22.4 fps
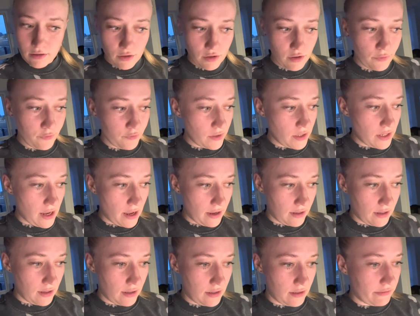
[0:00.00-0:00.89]
Hopefully I
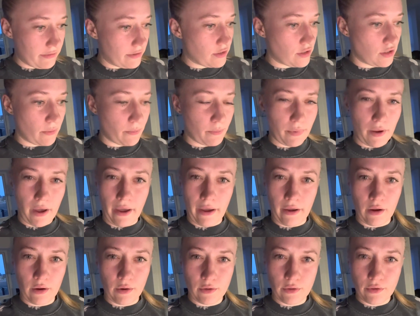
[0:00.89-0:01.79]
can get this up
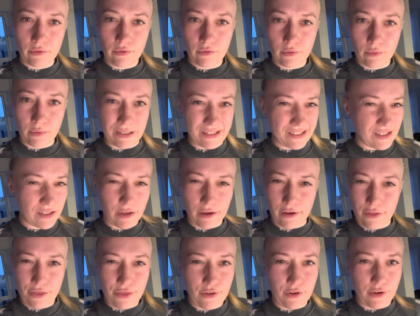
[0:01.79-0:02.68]
by Wednesday
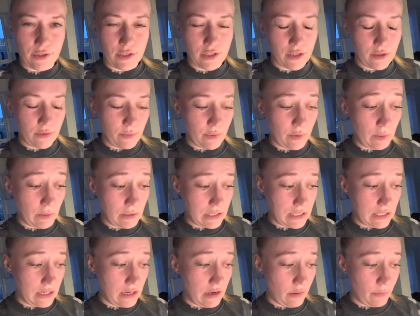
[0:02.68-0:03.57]
or Thursday. We will
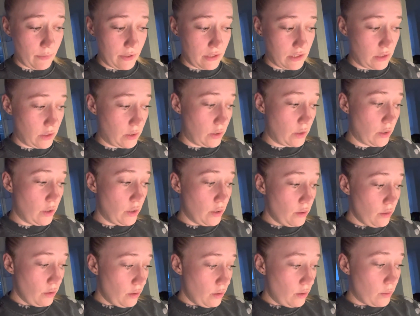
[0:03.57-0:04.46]
see how busy
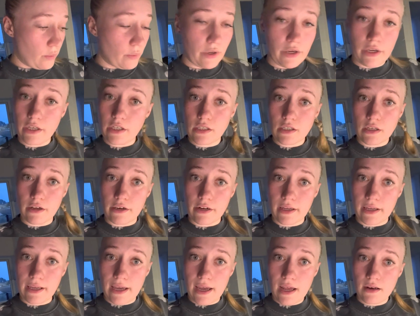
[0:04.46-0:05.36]
work is gonna
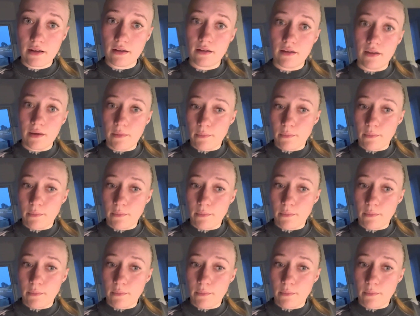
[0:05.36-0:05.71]
get.